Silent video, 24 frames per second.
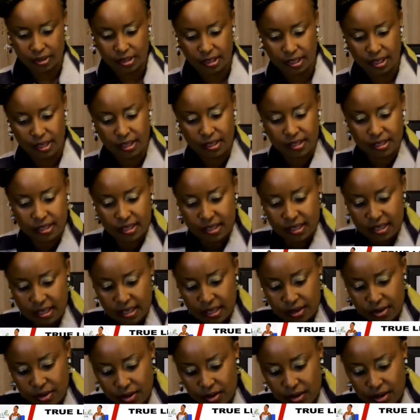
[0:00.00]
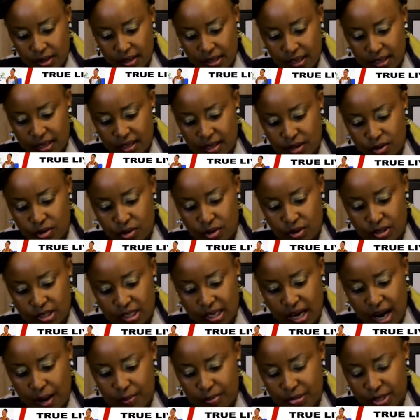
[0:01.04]
its needle. The needles
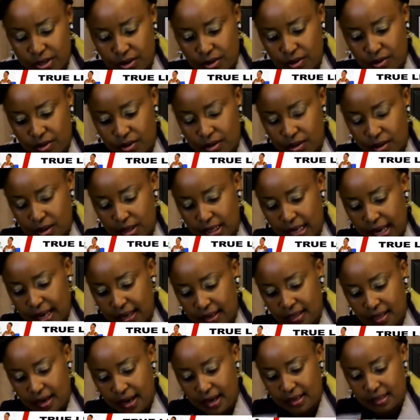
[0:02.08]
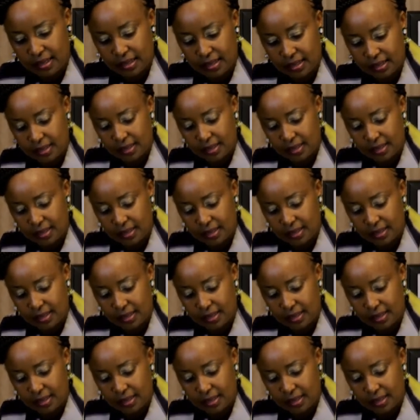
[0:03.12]
comes like this.